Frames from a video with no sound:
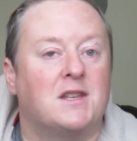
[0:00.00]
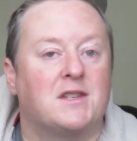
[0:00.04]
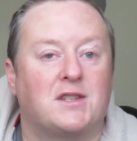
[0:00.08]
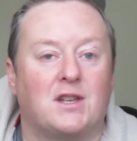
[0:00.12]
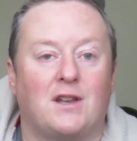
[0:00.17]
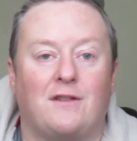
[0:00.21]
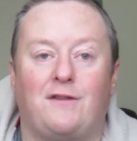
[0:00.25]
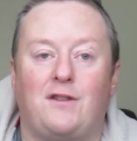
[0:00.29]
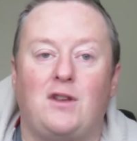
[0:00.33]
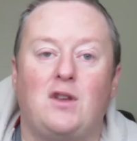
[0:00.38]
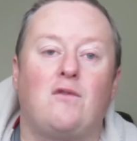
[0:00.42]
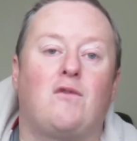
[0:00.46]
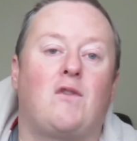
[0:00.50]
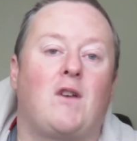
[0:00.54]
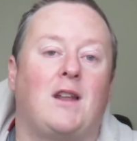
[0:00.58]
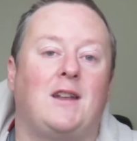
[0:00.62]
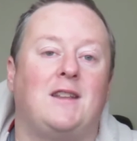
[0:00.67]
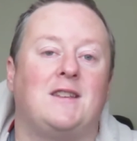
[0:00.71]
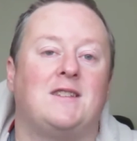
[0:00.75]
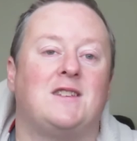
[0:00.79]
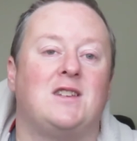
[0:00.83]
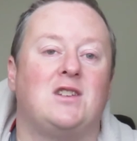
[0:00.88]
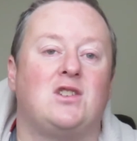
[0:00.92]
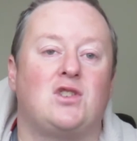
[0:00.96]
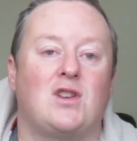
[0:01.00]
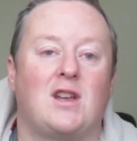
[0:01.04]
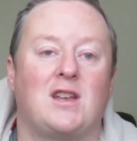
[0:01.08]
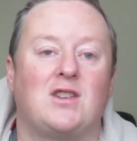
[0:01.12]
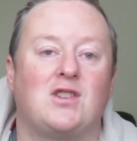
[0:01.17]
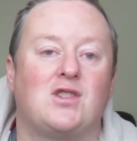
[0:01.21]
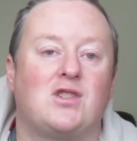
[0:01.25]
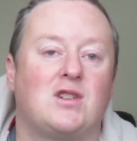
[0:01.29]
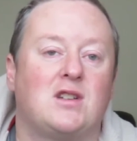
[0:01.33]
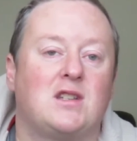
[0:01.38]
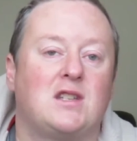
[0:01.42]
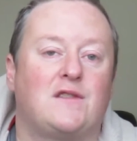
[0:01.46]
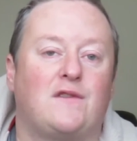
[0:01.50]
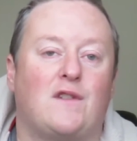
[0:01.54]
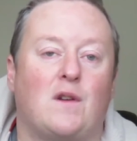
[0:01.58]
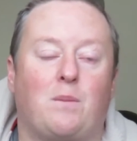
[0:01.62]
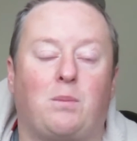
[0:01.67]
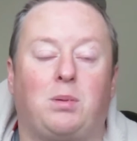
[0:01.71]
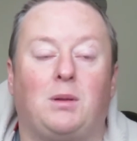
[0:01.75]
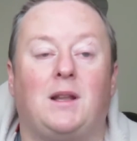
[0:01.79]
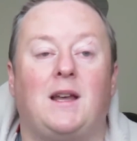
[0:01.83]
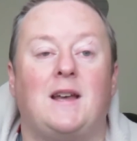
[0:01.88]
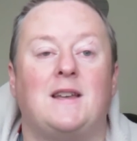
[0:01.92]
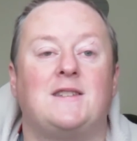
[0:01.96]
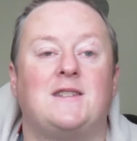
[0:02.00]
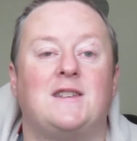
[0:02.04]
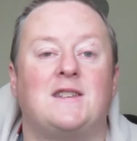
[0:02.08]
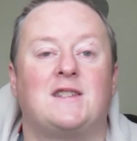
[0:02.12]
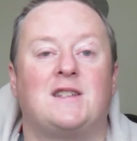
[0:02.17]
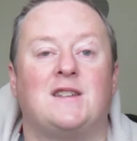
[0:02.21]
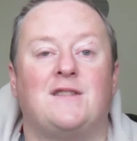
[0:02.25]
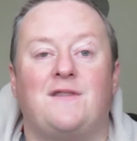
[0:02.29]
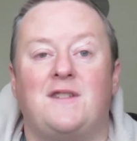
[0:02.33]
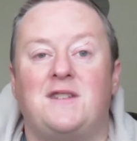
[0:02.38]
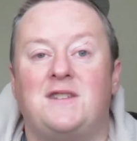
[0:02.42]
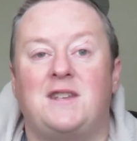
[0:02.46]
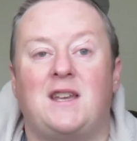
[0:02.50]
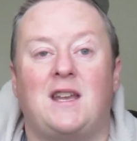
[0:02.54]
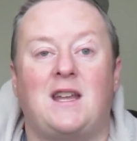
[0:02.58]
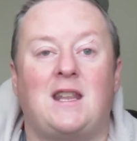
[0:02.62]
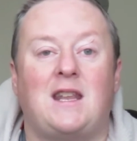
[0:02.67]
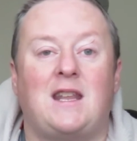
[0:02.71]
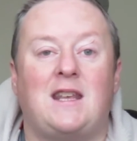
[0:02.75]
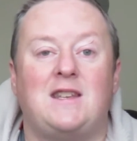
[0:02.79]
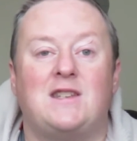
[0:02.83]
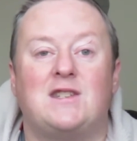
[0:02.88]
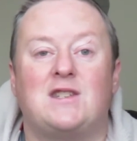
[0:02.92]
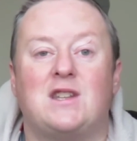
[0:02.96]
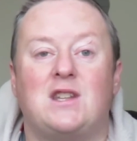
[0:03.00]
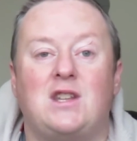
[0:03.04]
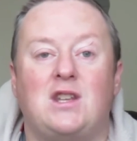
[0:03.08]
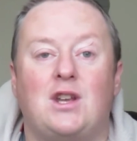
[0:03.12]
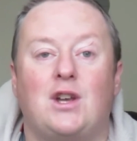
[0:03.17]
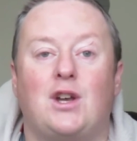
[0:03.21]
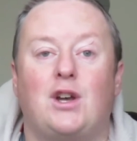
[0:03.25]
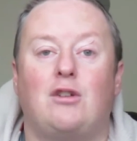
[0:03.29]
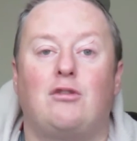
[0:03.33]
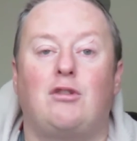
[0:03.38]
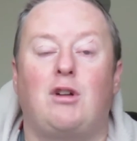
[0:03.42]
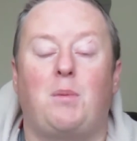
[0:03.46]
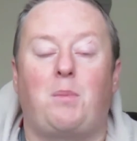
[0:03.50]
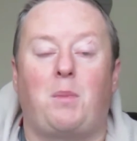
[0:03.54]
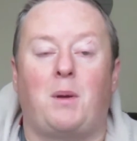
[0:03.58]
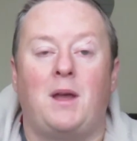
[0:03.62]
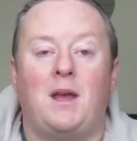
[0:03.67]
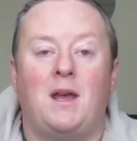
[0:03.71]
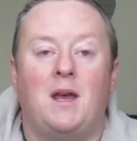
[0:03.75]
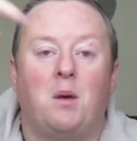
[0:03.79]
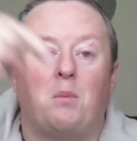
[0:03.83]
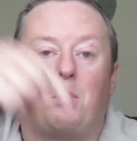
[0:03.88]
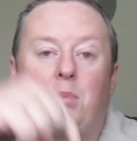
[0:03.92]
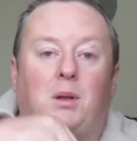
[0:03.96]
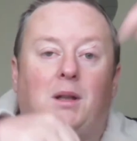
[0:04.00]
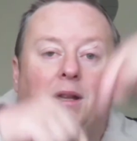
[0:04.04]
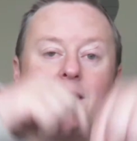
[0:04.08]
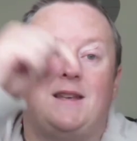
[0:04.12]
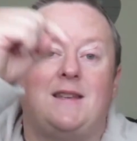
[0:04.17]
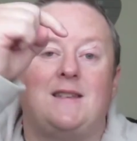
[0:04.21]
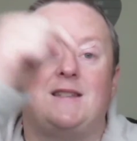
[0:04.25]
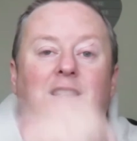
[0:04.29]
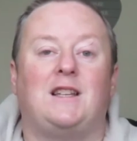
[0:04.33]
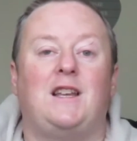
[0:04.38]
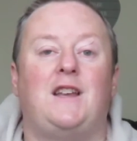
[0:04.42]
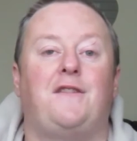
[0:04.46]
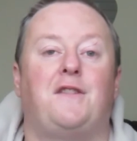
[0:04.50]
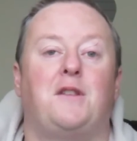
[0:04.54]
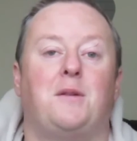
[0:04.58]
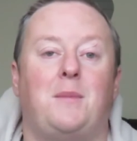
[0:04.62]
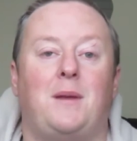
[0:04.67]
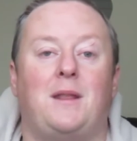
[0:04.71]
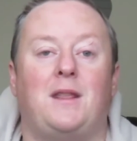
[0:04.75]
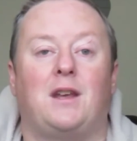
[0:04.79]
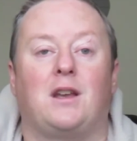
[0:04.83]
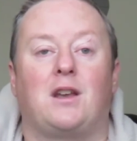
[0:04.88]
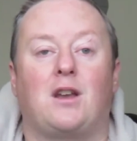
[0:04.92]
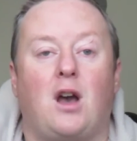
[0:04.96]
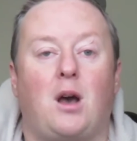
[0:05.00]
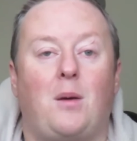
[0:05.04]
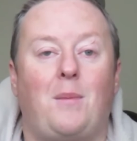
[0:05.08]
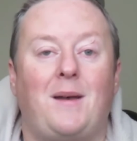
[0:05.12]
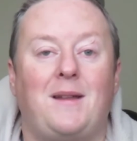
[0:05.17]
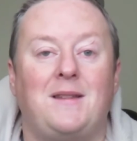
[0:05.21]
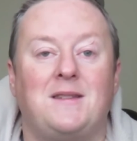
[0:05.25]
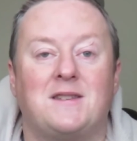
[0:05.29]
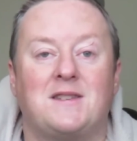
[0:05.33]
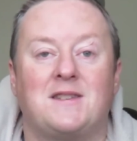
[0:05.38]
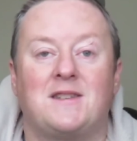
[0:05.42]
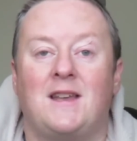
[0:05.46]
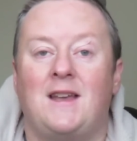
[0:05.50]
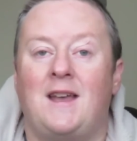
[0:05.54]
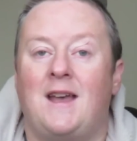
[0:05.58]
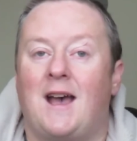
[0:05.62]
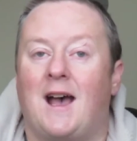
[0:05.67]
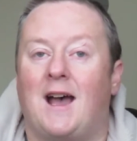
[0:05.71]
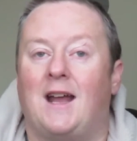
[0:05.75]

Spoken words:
So if you've got any suggestions for places to visit in Eastern Europe, please leave them in the comments.